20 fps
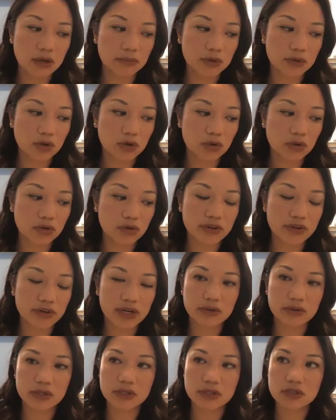
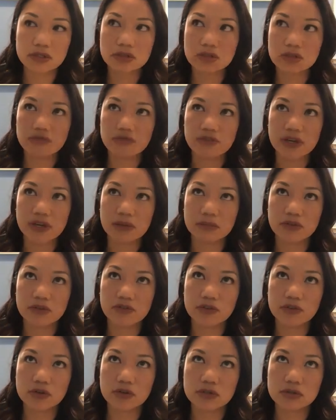Coronavirus Family
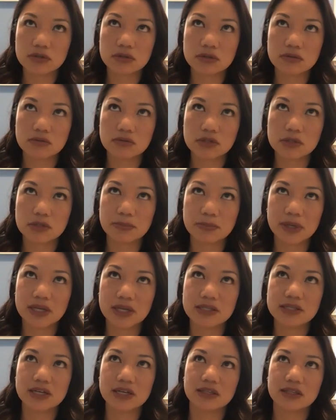First
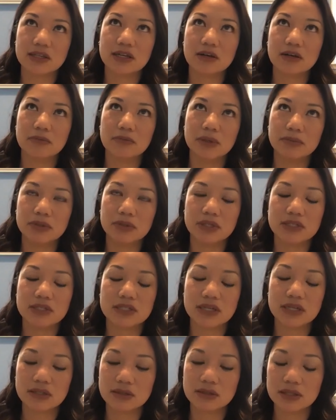Response Act. I can't remember the
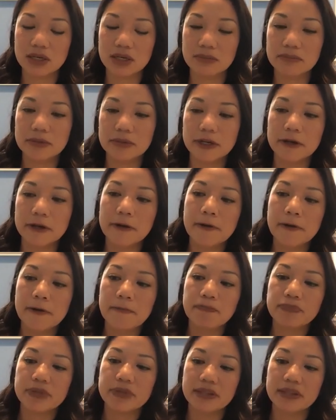exact name,
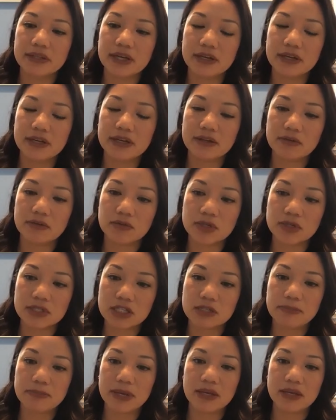and then it was
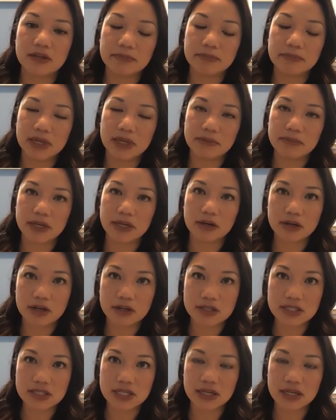expanded by Mayor
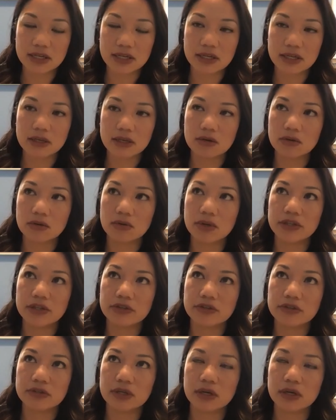Garcetti
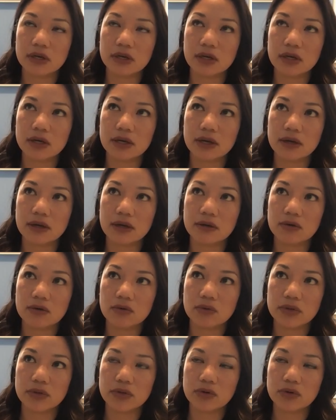
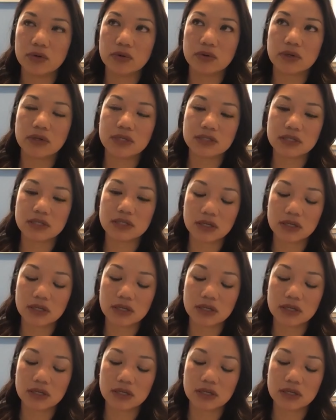with who is